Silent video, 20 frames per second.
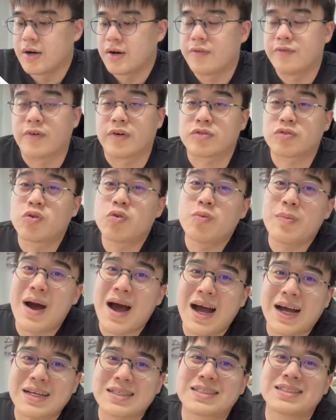For 2
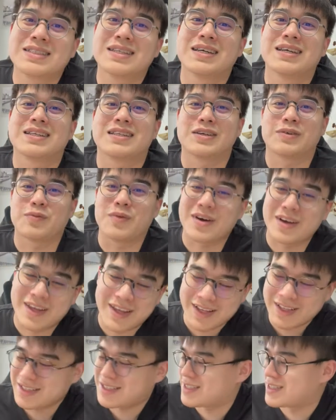marks, the
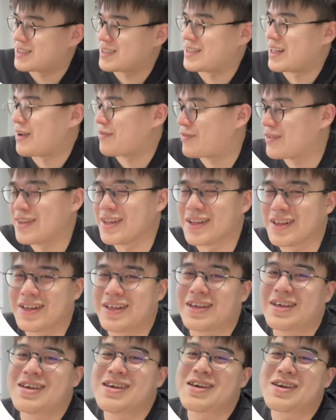workings
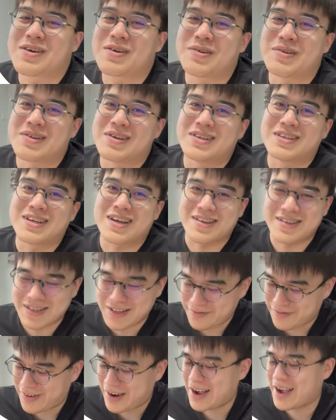definitely couldn't
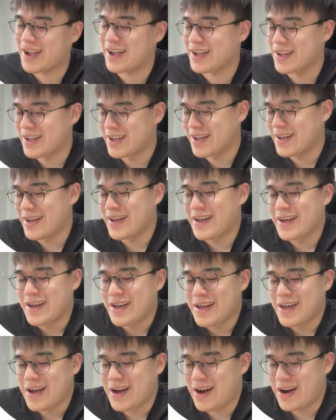justify
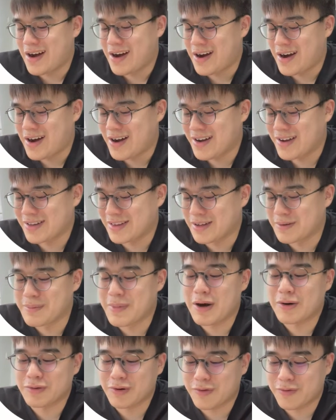the
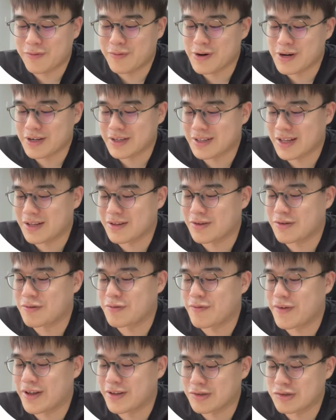amount of work that you
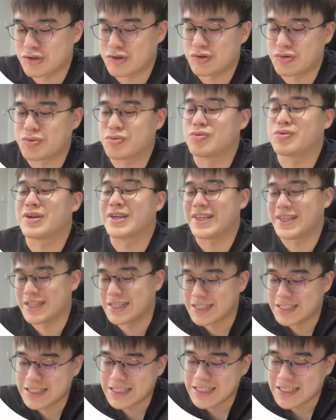went through
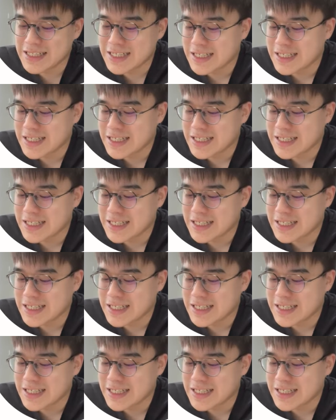here.